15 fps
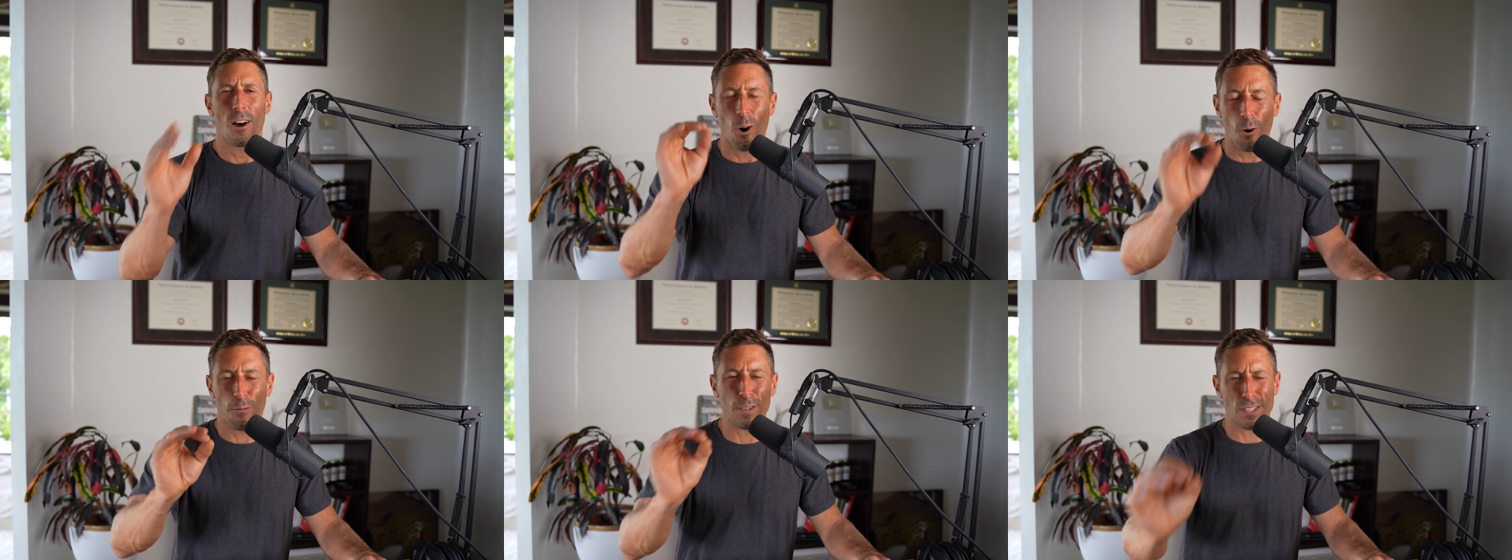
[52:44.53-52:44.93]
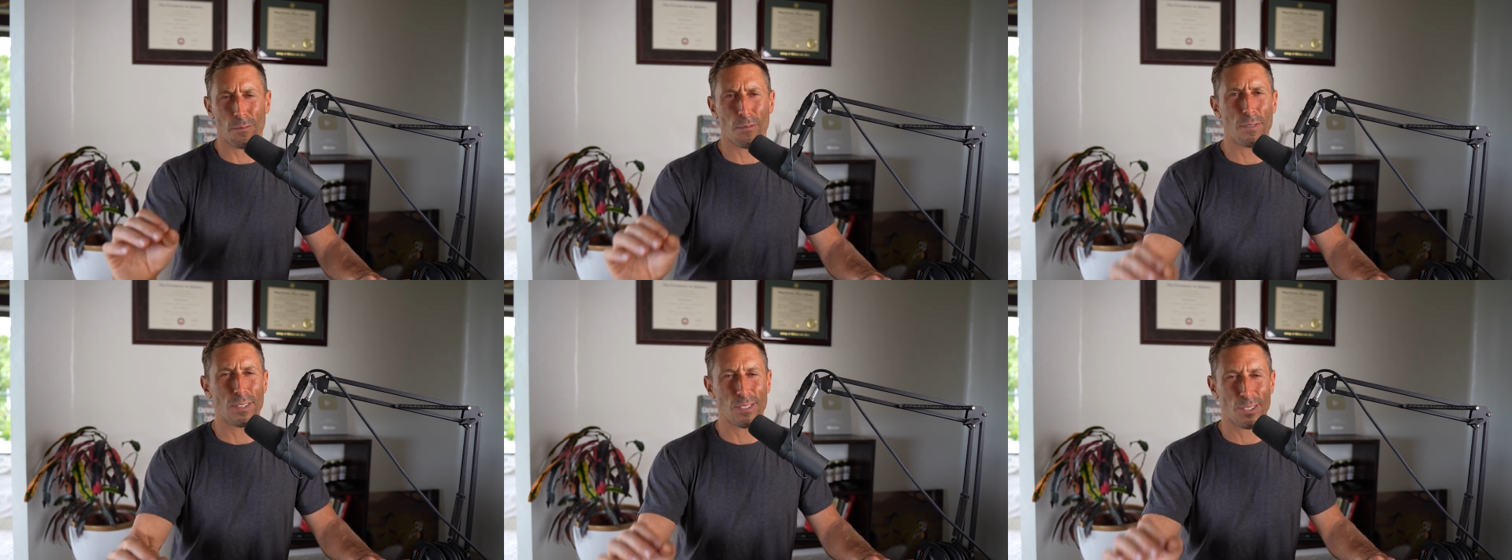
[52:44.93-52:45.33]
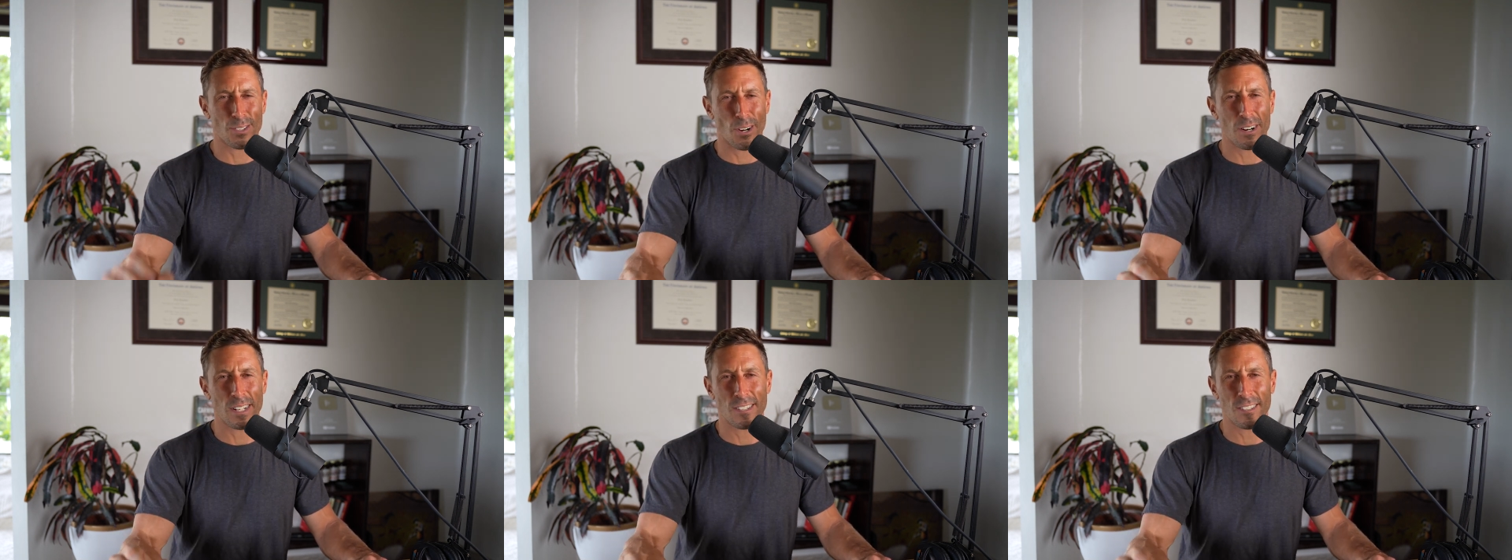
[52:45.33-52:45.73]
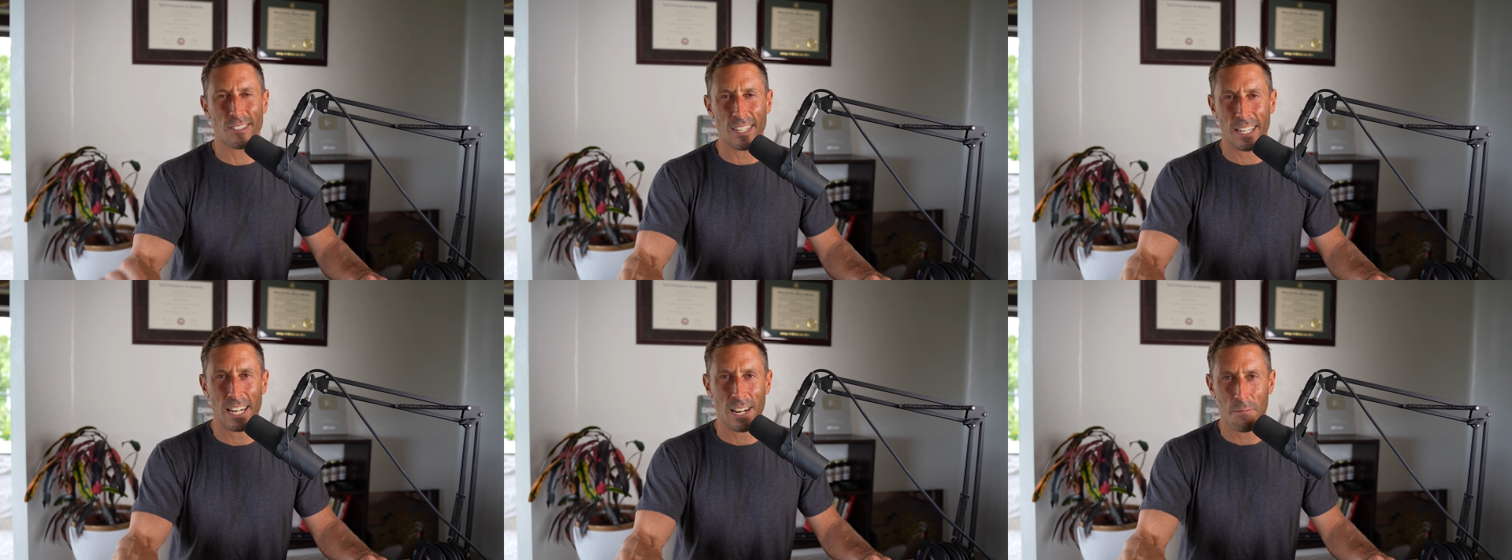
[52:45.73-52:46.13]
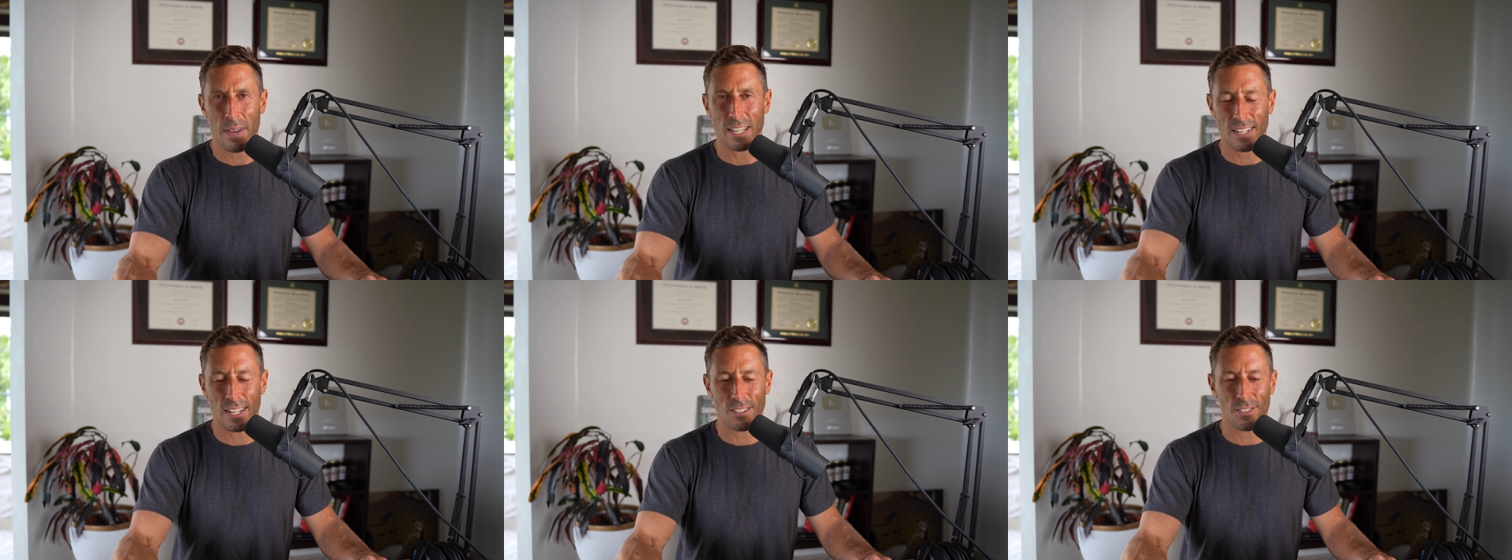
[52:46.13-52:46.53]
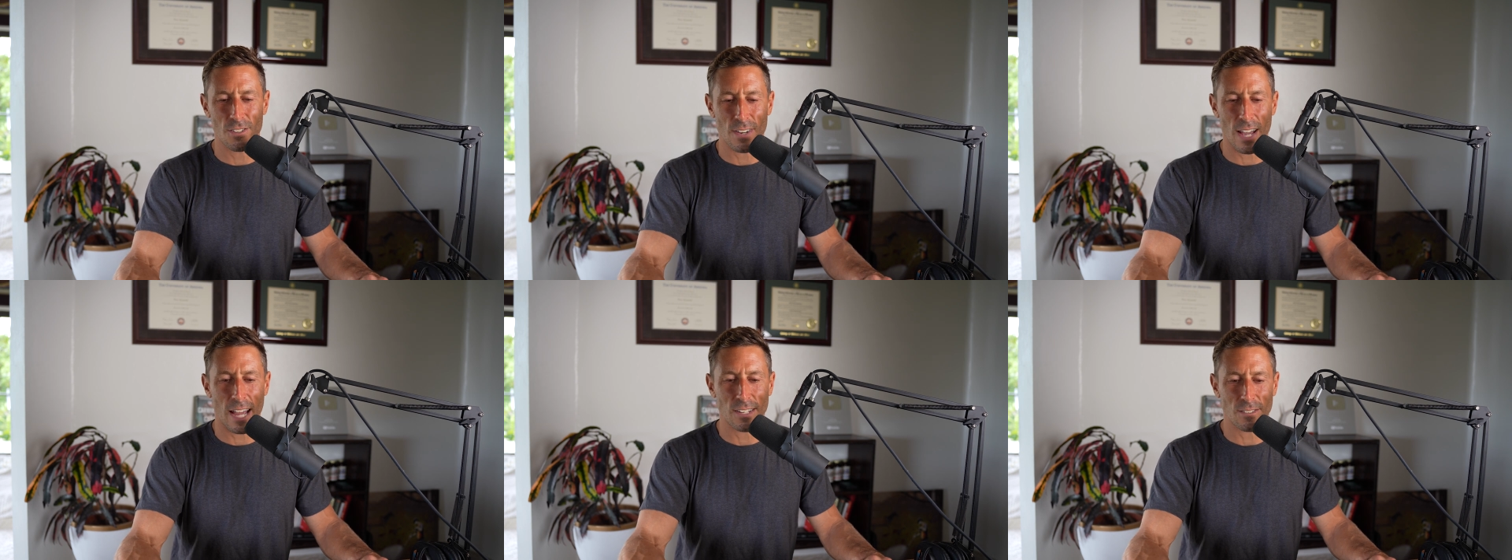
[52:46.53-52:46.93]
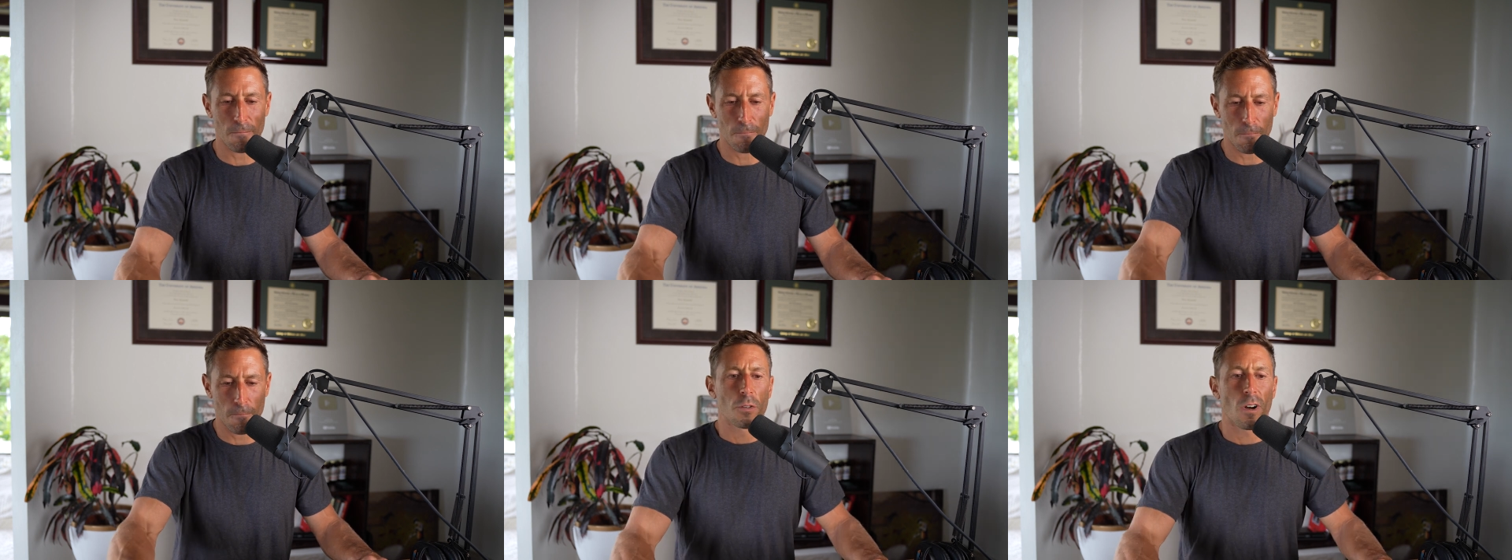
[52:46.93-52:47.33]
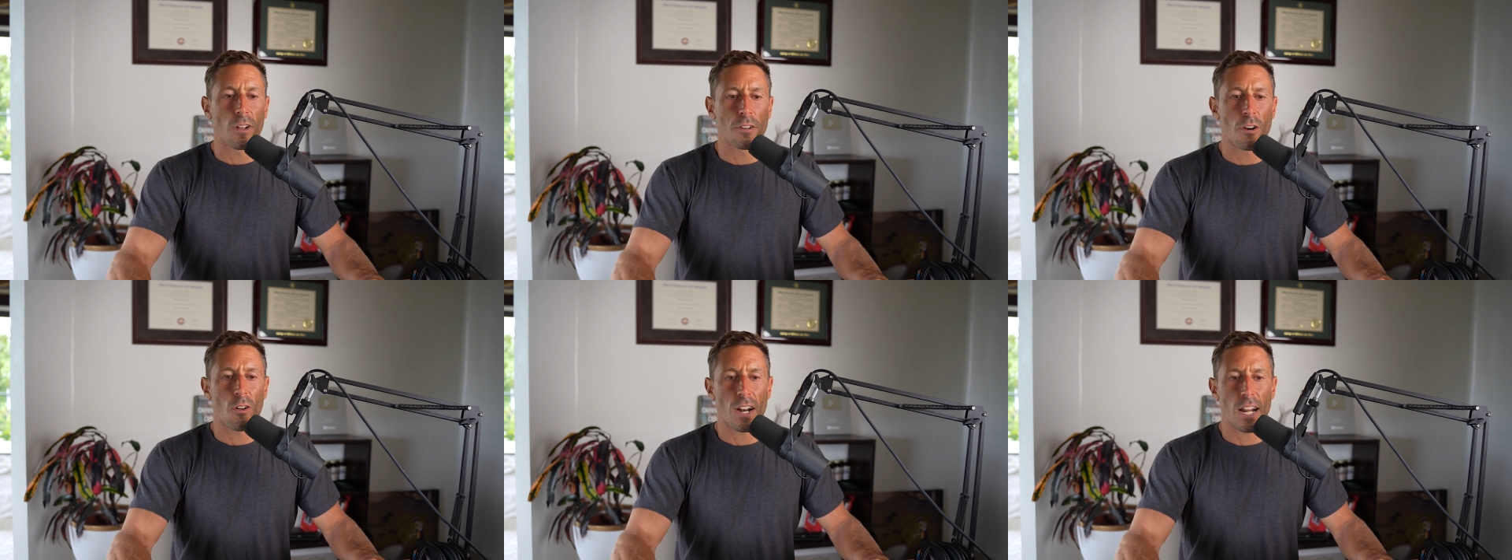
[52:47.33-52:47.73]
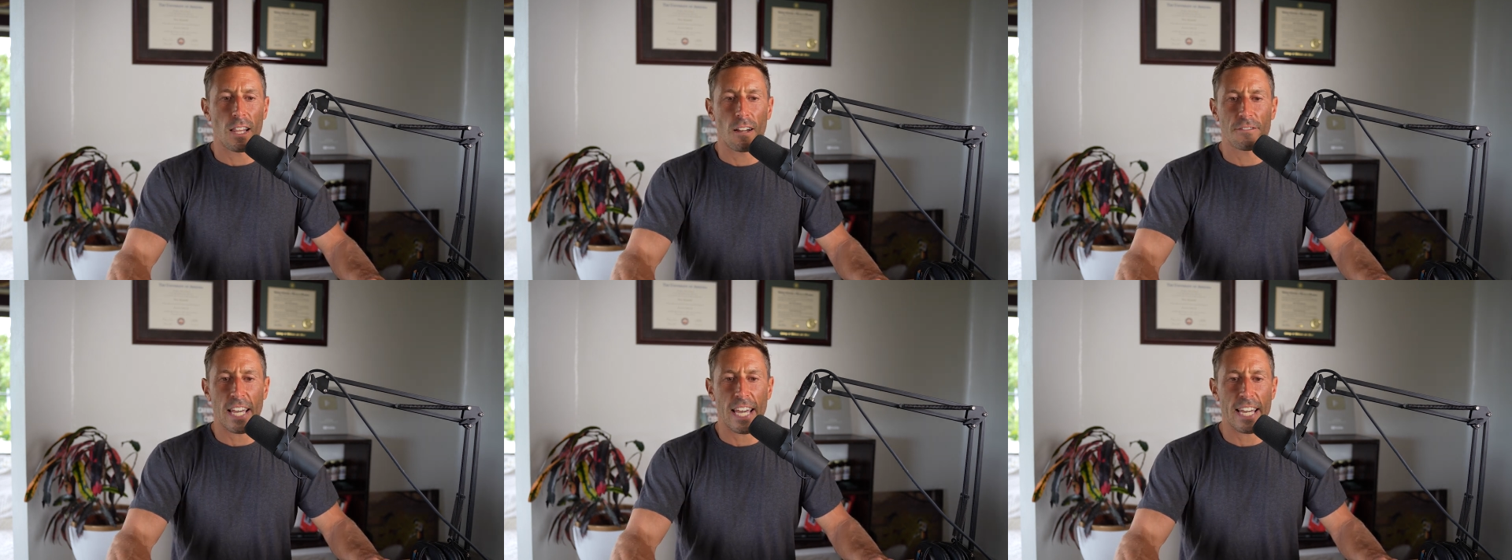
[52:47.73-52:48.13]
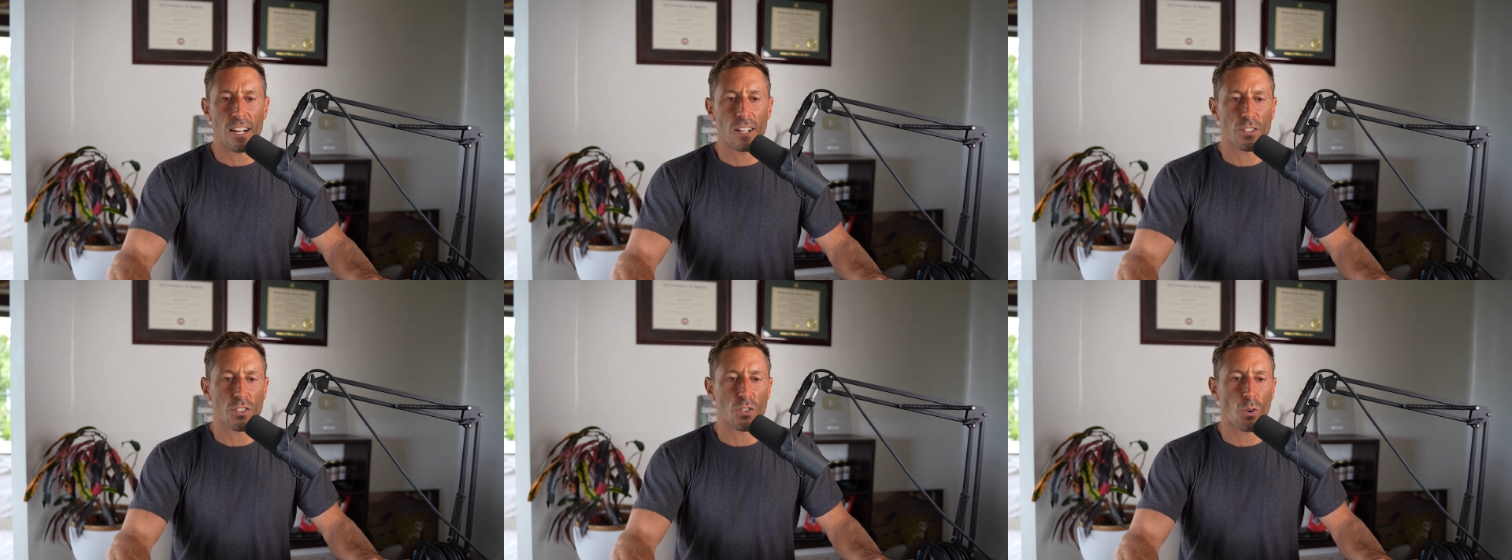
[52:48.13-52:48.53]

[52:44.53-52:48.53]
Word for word: Hopefully, some of this is starting to sink in and make sense to you guys. You all know that I love to hate on